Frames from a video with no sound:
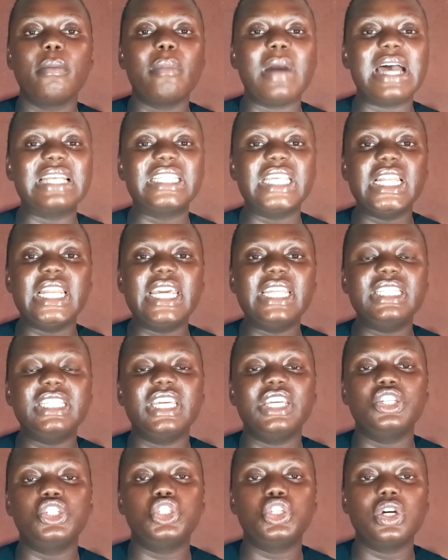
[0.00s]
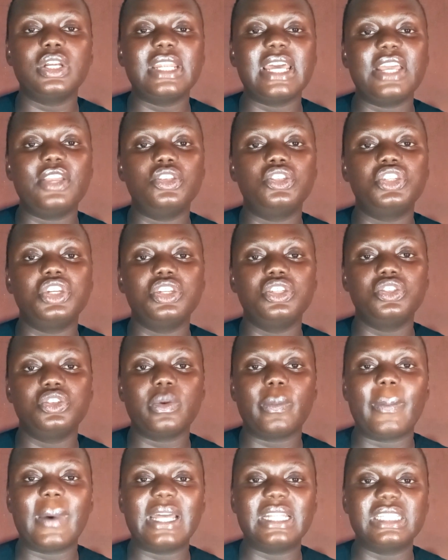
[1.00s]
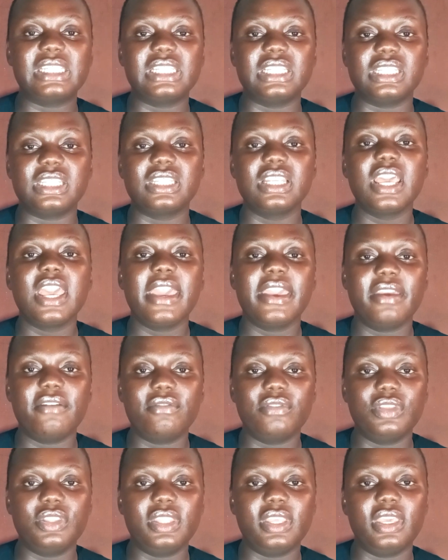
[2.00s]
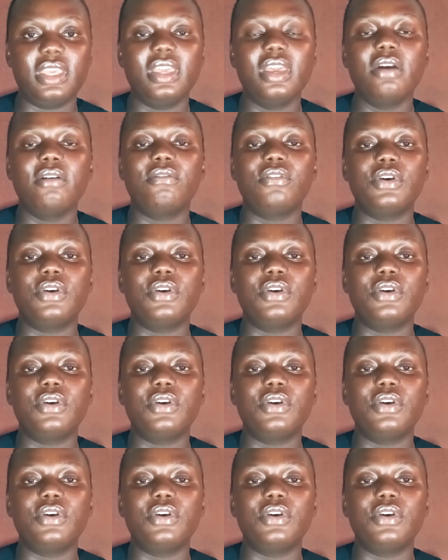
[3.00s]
But as a lady, ensure that you change your panties every day.